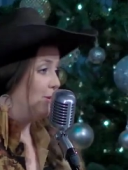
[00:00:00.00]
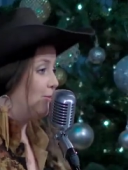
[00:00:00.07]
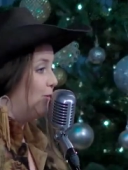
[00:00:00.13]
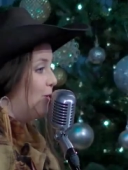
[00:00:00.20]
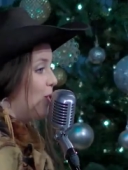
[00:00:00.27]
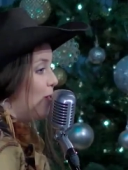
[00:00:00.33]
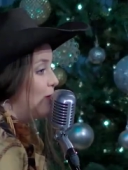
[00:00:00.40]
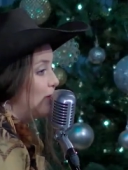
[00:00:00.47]

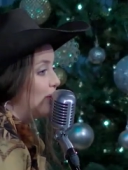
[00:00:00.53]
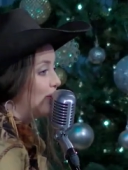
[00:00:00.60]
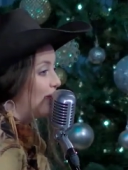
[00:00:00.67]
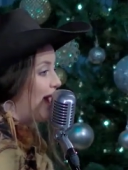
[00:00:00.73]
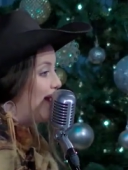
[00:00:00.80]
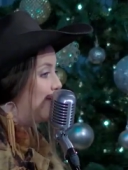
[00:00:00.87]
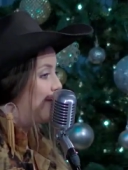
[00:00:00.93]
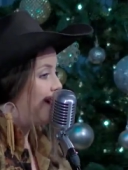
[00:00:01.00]
For
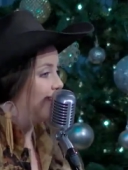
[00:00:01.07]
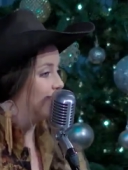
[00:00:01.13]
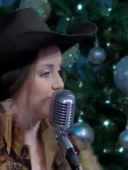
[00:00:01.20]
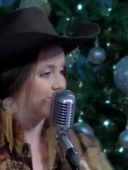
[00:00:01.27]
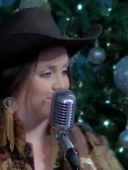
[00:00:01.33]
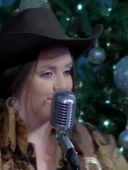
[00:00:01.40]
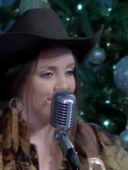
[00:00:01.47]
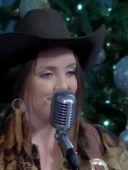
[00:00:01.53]

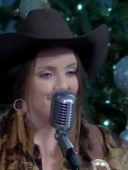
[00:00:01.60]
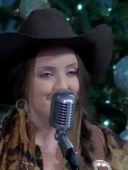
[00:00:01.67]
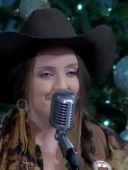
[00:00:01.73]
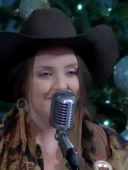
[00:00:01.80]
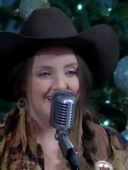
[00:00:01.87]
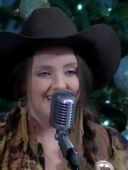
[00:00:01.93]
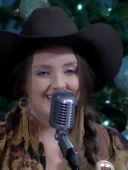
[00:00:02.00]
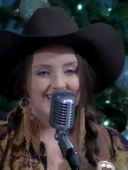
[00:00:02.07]
grandma's feather
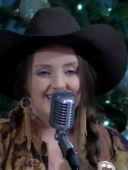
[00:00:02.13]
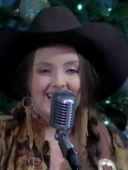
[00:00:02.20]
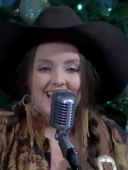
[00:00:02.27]
bed,